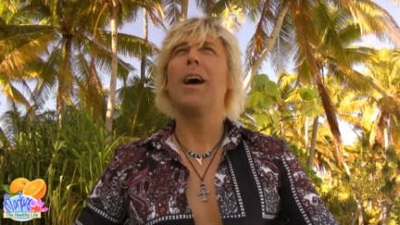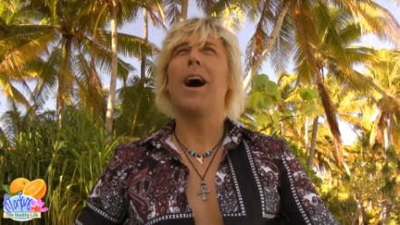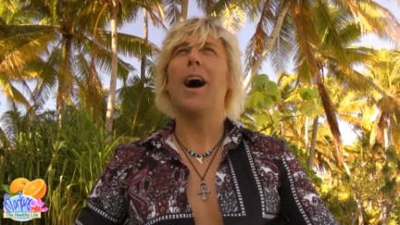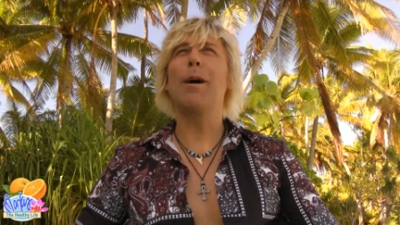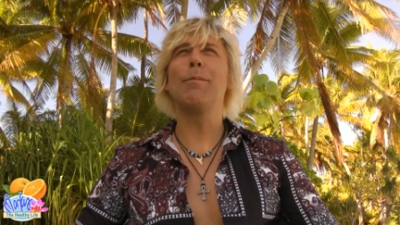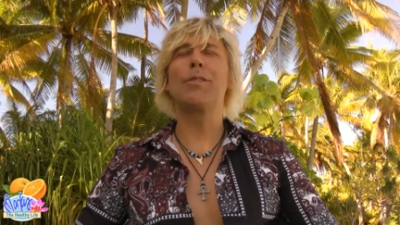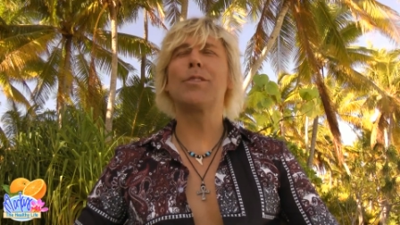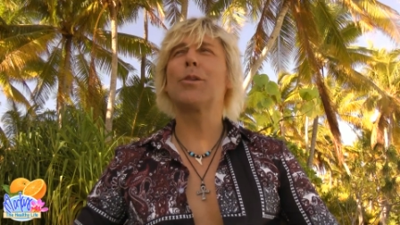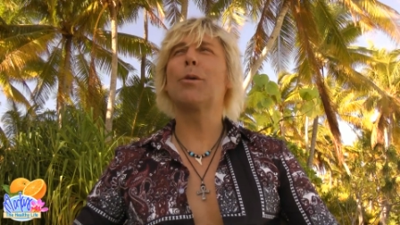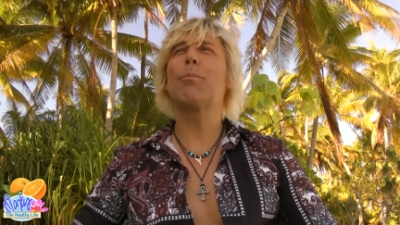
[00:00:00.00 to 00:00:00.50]

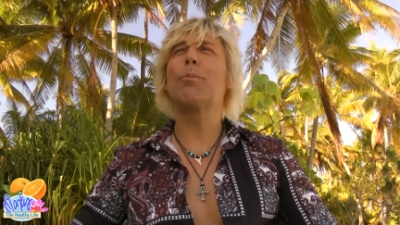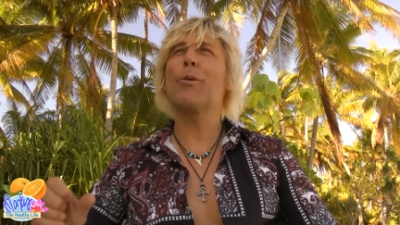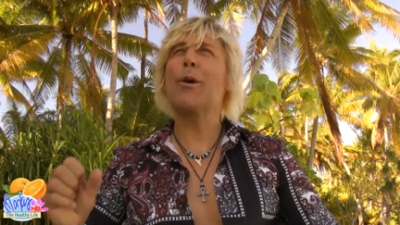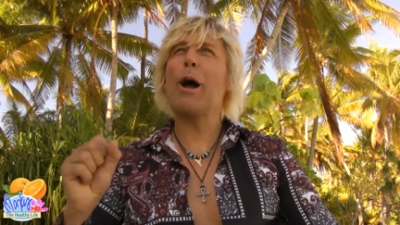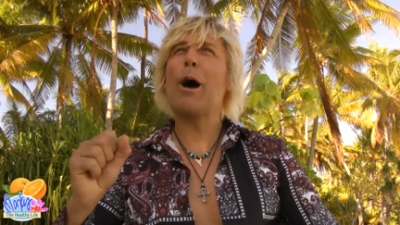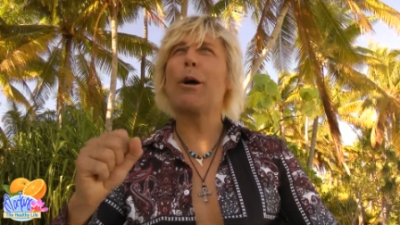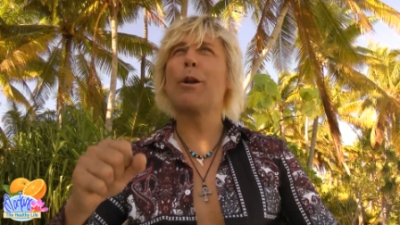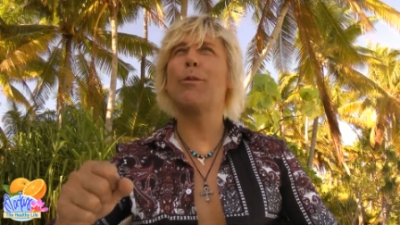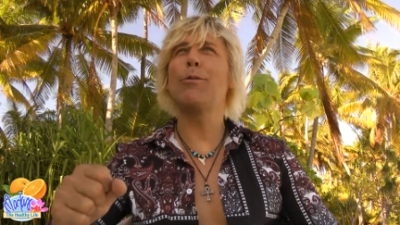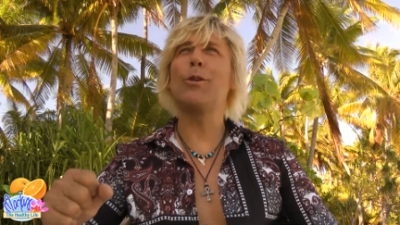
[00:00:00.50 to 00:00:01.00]
I'm so
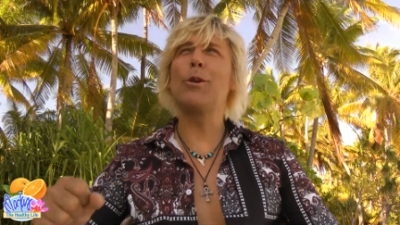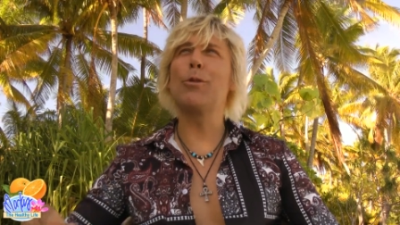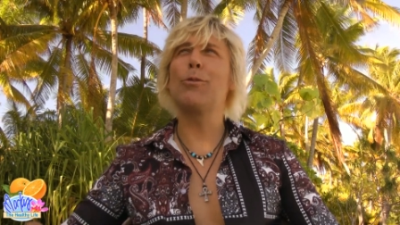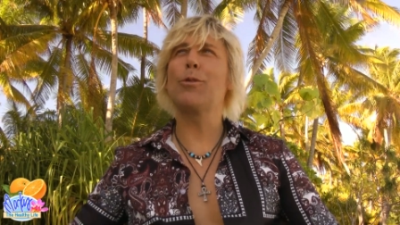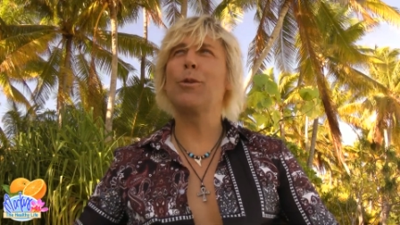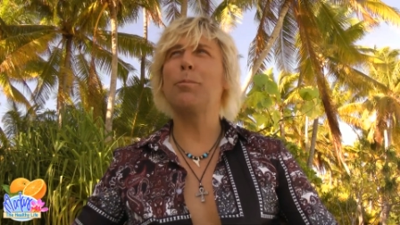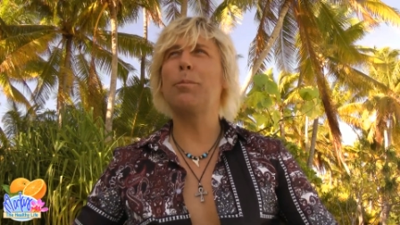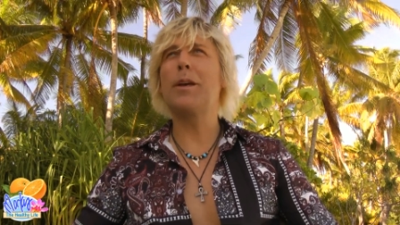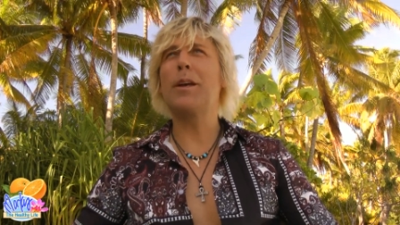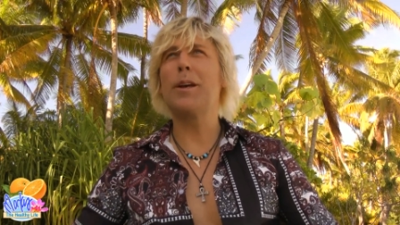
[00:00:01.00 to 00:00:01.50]
proud of you
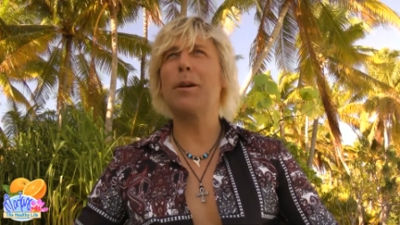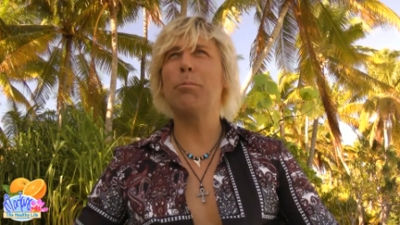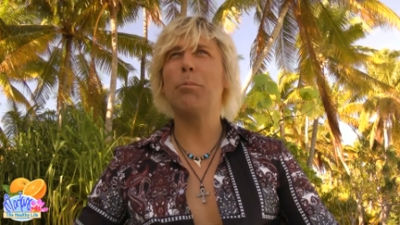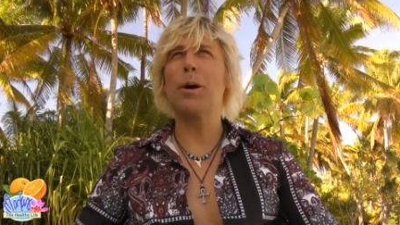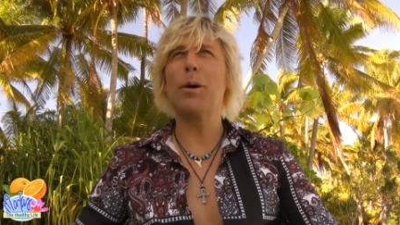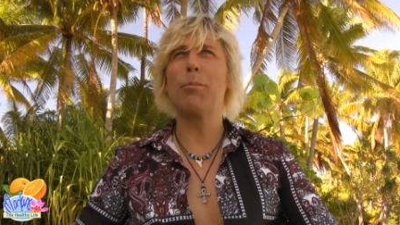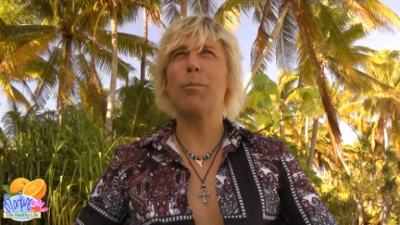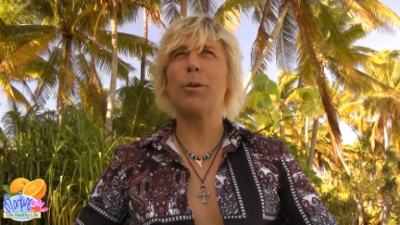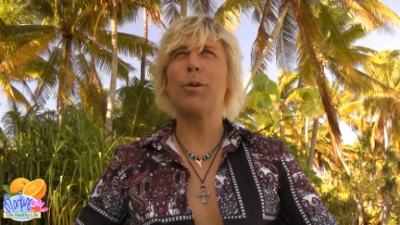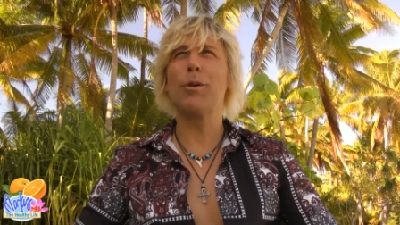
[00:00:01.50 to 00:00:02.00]
for being a
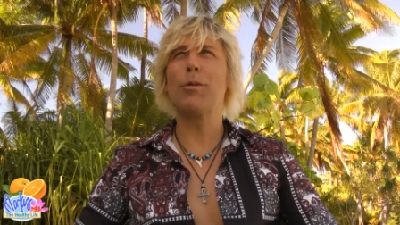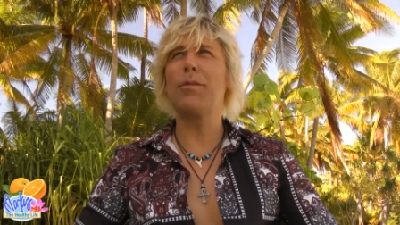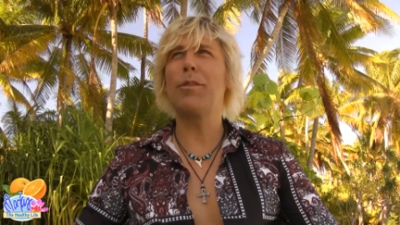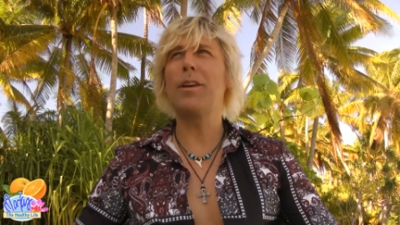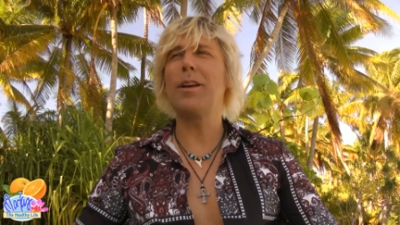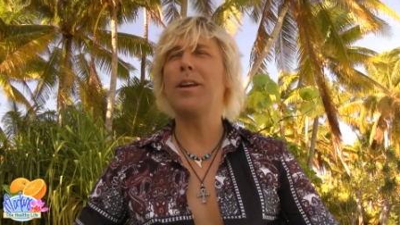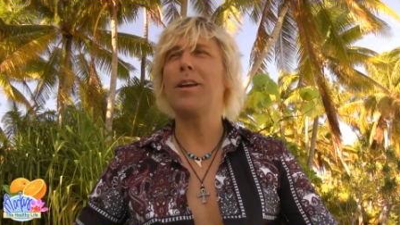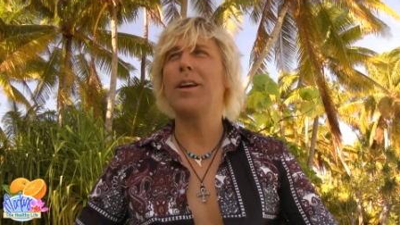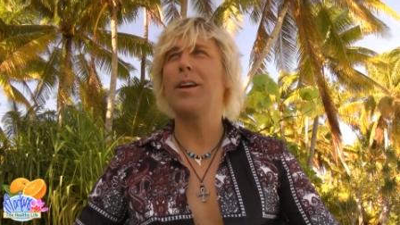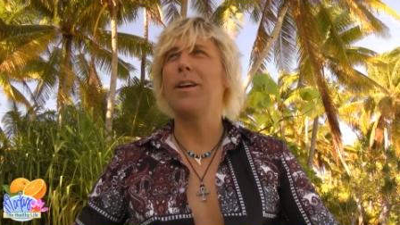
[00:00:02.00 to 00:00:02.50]
member of
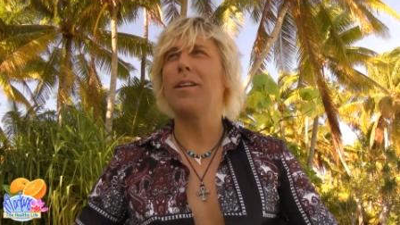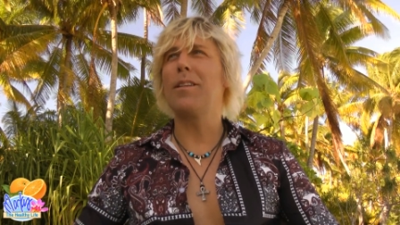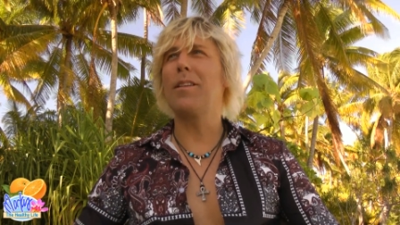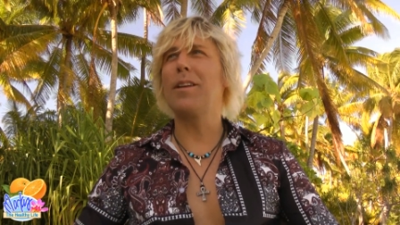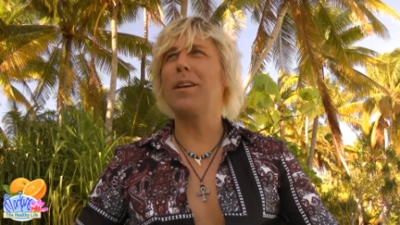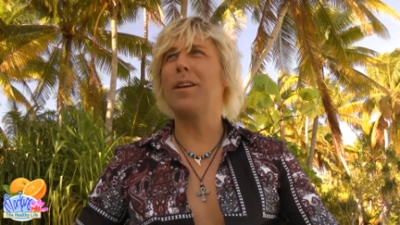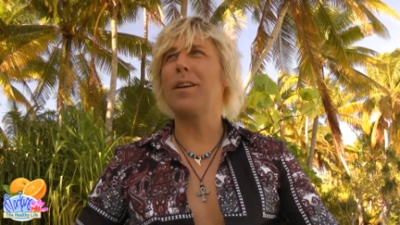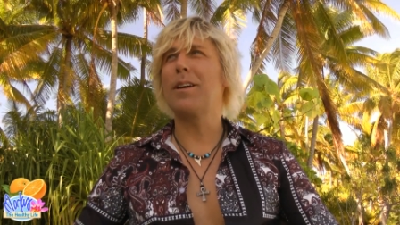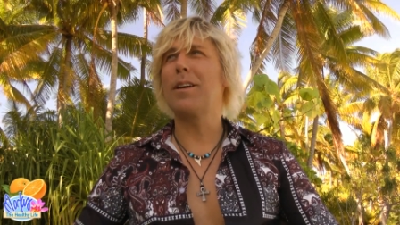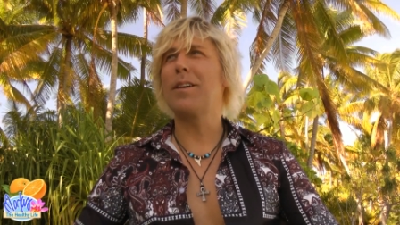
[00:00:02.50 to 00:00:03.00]
the,
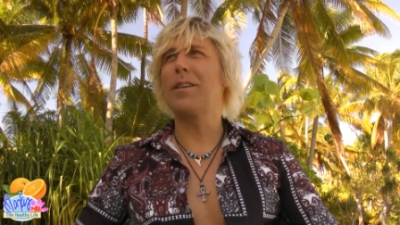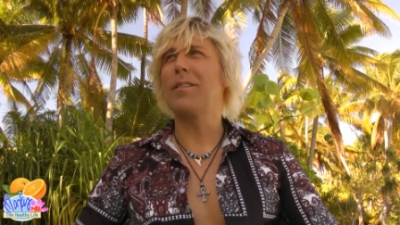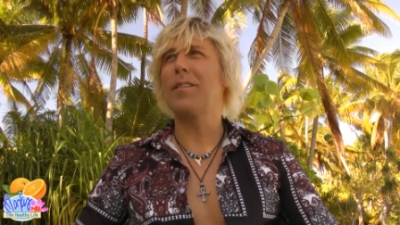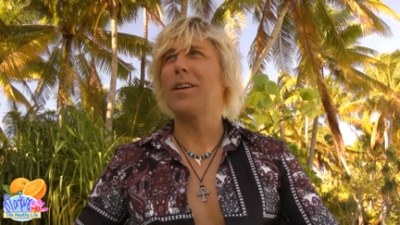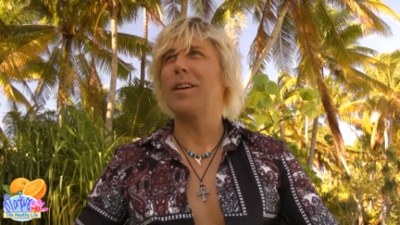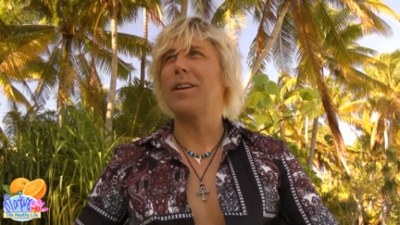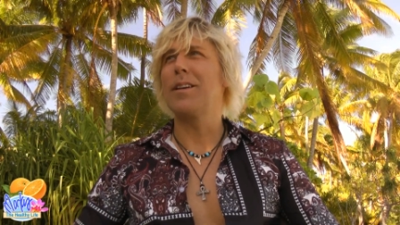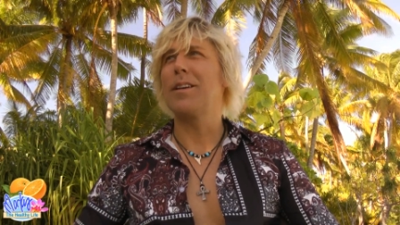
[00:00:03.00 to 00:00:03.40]
the, uh,